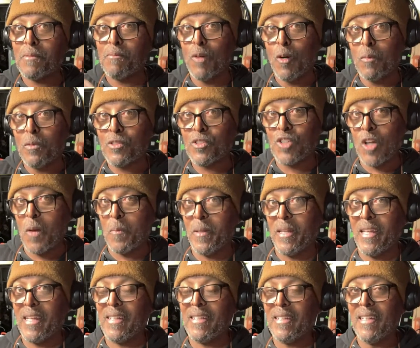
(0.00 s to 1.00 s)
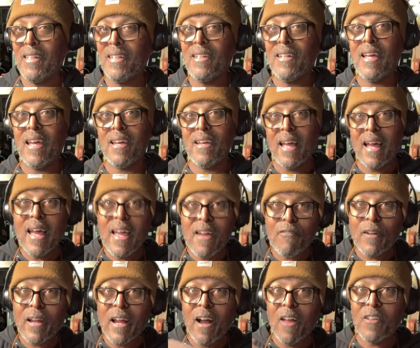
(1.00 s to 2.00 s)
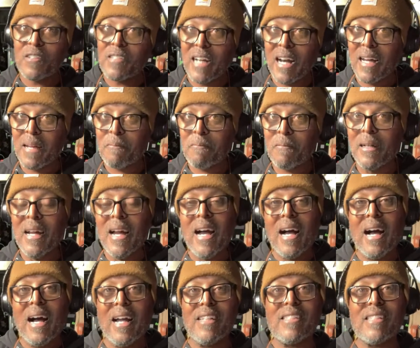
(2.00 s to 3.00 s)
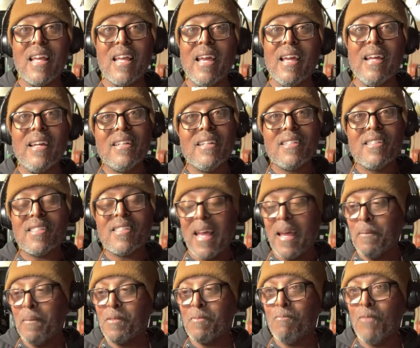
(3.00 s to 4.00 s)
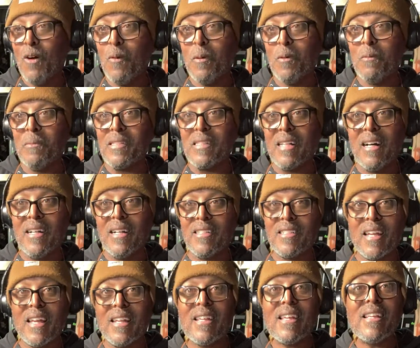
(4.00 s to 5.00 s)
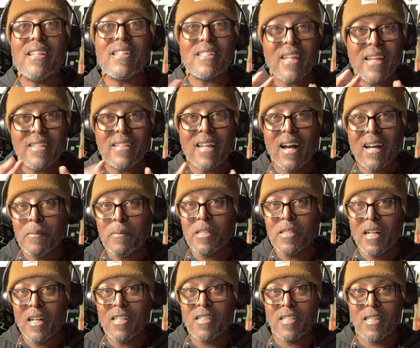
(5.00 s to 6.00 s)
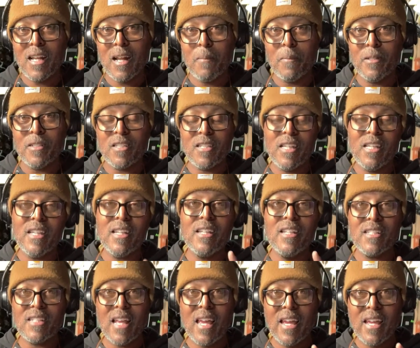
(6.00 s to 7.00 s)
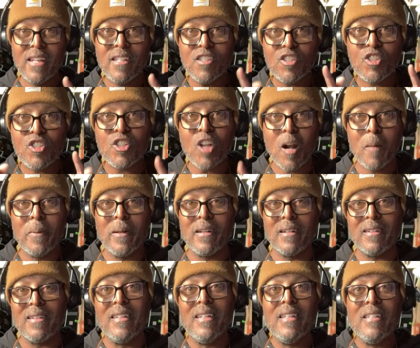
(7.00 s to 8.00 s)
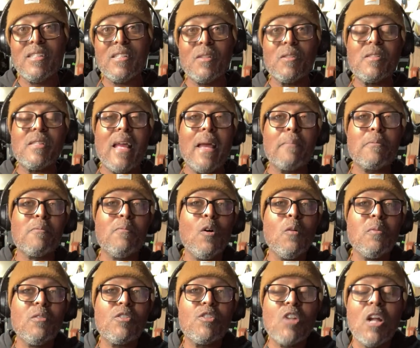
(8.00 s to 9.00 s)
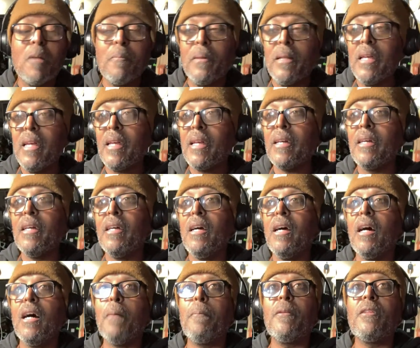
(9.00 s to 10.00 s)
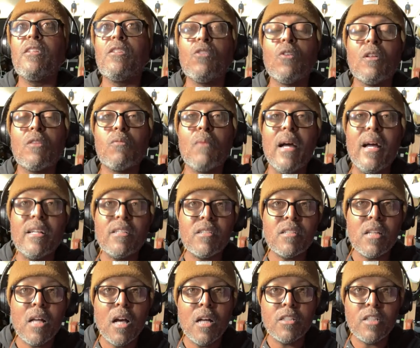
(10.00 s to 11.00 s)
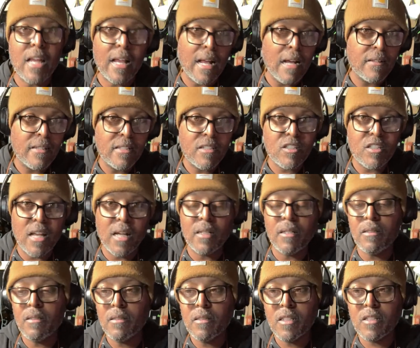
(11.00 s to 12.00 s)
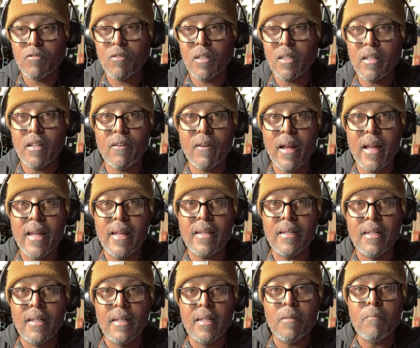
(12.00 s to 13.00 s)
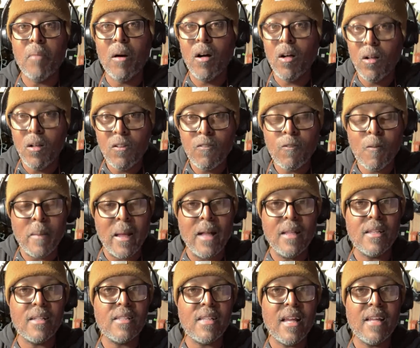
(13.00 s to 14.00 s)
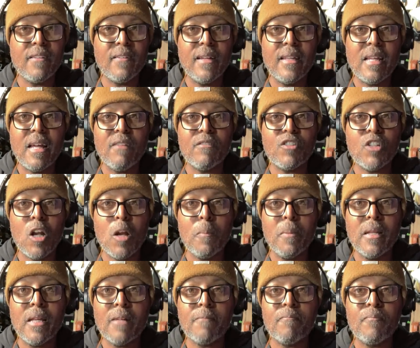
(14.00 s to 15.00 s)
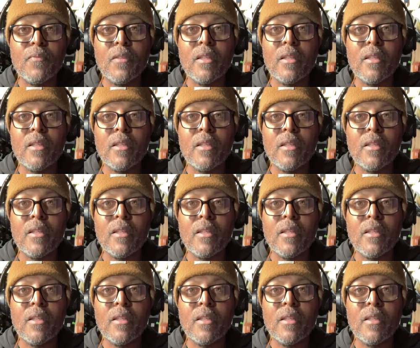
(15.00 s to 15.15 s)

Mobile Sharpening, every other time I say Sam's Mobile Massage, and he is not a massage therapist. He is a sharpener. So Sam's Mobile Sharpening up in the Northwest, check out his channel. It's really great. Paul from Alexandria Knife Sharpening,